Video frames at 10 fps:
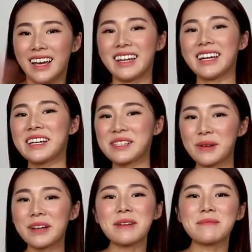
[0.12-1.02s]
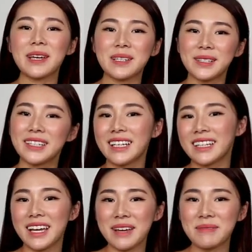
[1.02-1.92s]
Hi guys, welcome back to
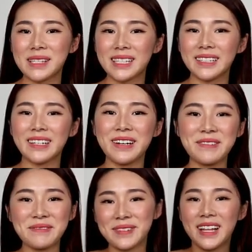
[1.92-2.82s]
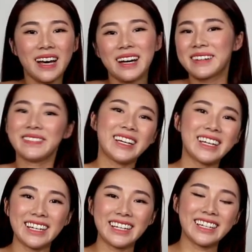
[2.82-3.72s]
another episode of
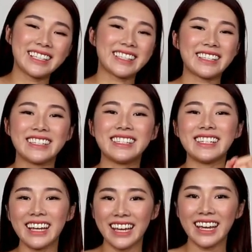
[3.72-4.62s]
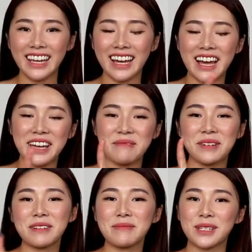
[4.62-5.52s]
Vlogmas. Today, I'm
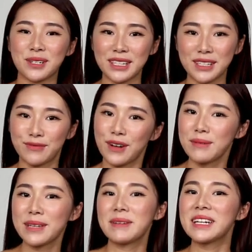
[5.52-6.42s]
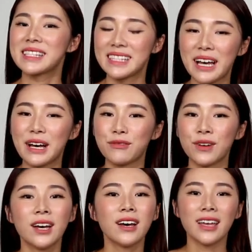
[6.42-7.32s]
going to be transforming myself
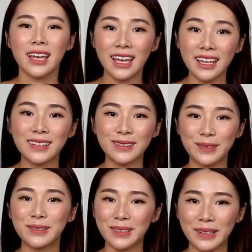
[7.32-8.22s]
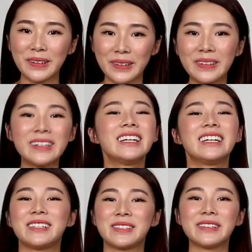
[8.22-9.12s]
head to
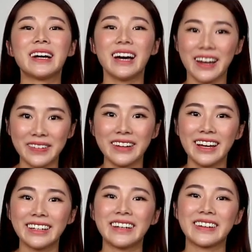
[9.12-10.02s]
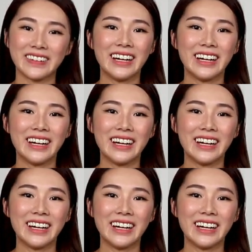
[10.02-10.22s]
toe into Ariana